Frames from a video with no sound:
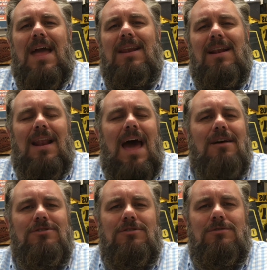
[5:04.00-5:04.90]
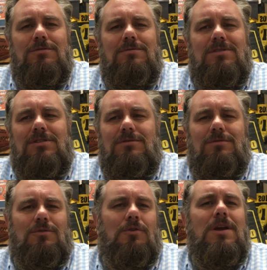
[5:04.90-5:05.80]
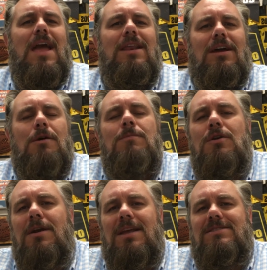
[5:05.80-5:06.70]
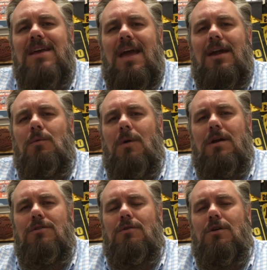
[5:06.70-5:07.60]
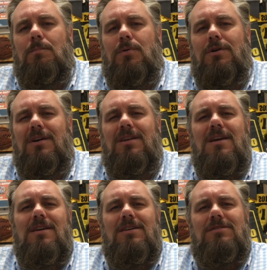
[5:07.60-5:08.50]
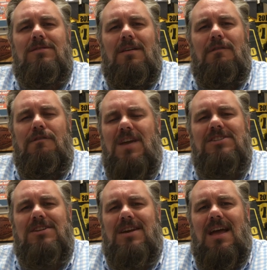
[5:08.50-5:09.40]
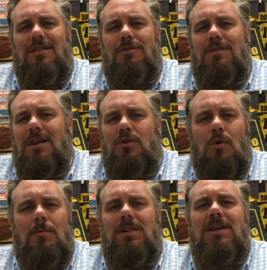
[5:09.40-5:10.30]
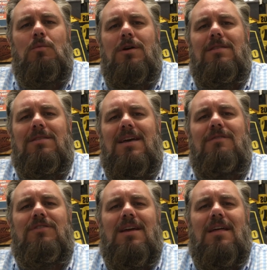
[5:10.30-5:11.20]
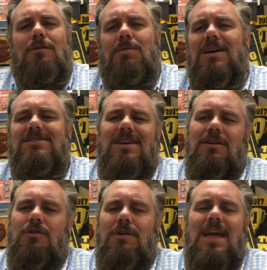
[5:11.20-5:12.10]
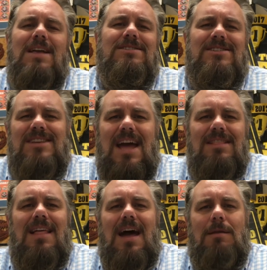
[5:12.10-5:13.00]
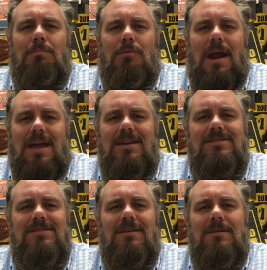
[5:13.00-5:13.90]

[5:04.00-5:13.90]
And it allows you to create a community tank where you could put fish together that normally wouldn't live together, because it creates sightline breaks